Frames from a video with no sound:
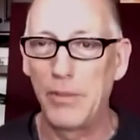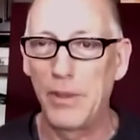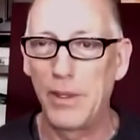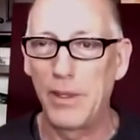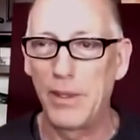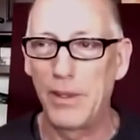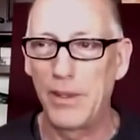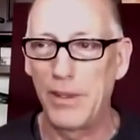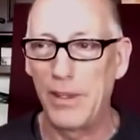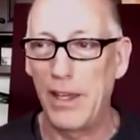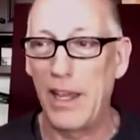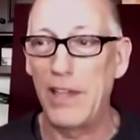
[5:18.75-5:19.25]

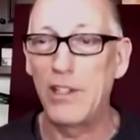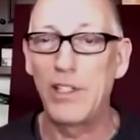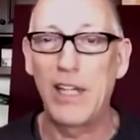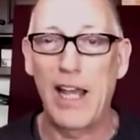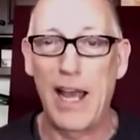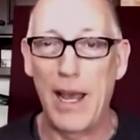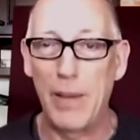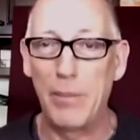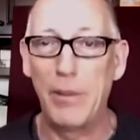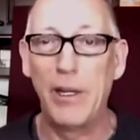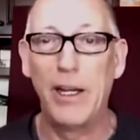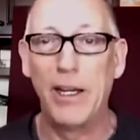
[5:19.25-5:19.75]
That's
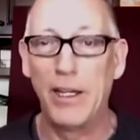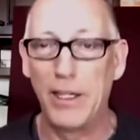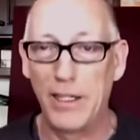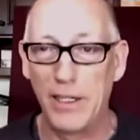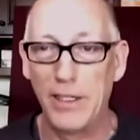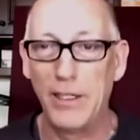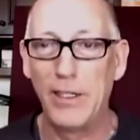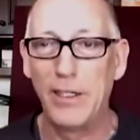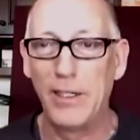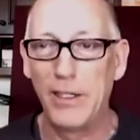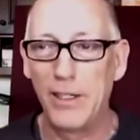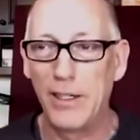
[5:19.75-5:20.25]
happening.
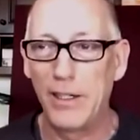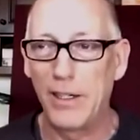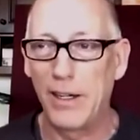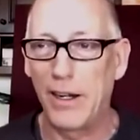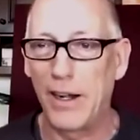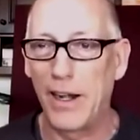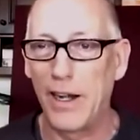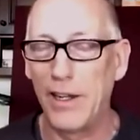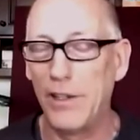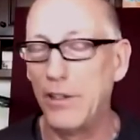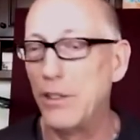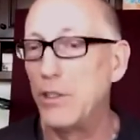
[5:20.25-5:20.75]
All right,
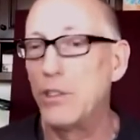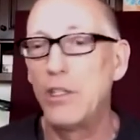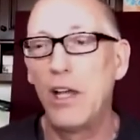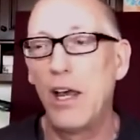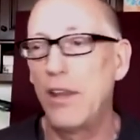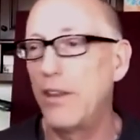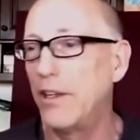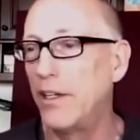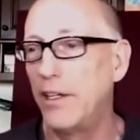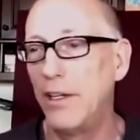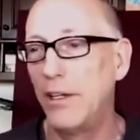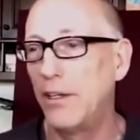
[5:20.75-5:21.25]
and there's
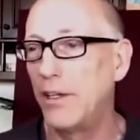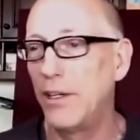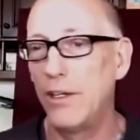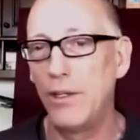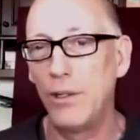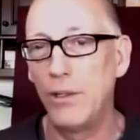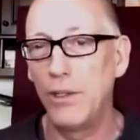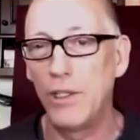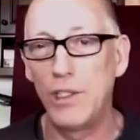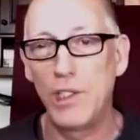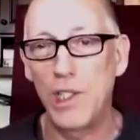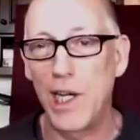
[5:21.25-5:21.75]
nothing you can do
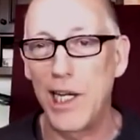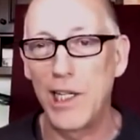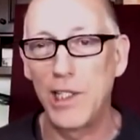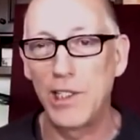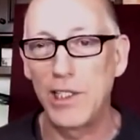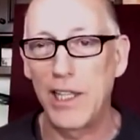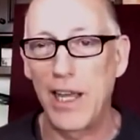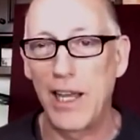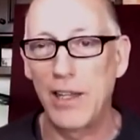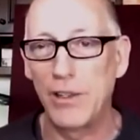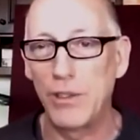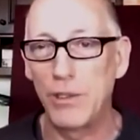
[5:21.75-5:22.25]
to change
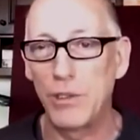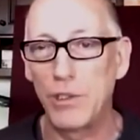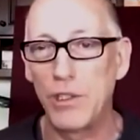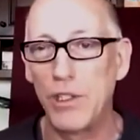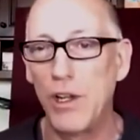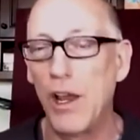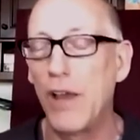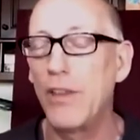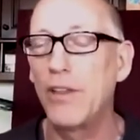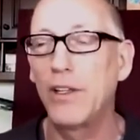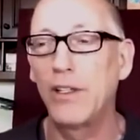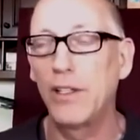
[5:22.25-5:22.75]
that. There's
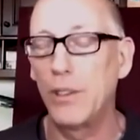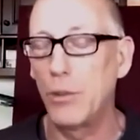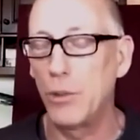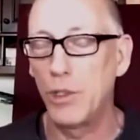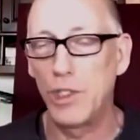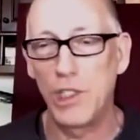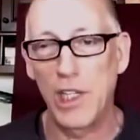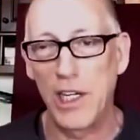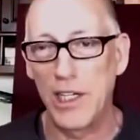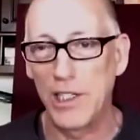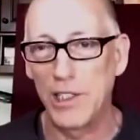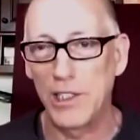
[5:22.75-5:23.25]
nothing that would
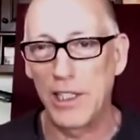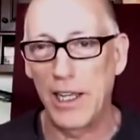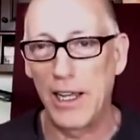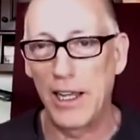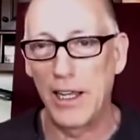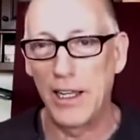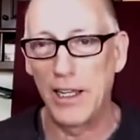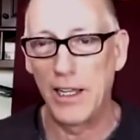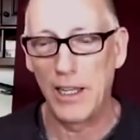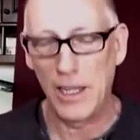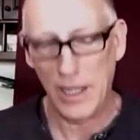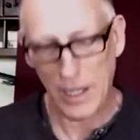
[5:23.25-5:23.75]
change that.
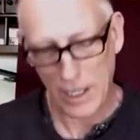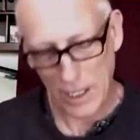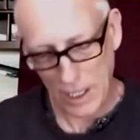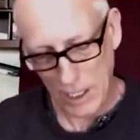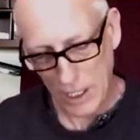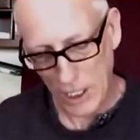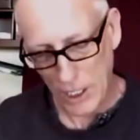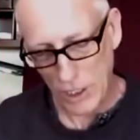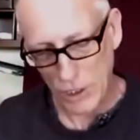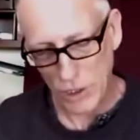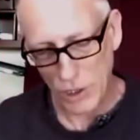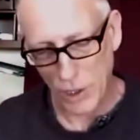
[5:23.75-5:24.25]

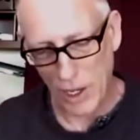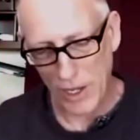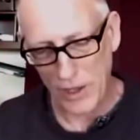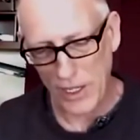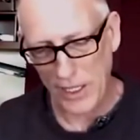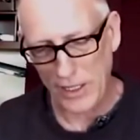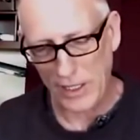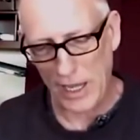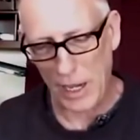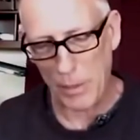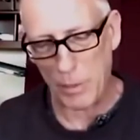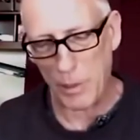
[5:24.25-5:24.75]
So I think
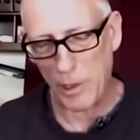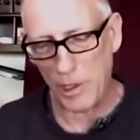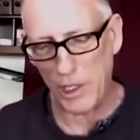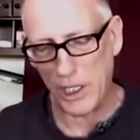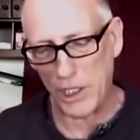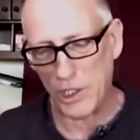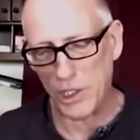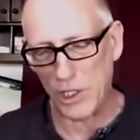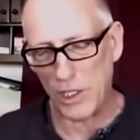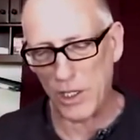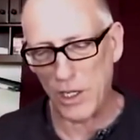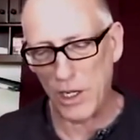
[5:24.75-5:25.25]
that
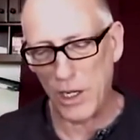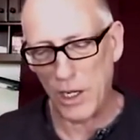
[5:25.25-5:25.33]
prediction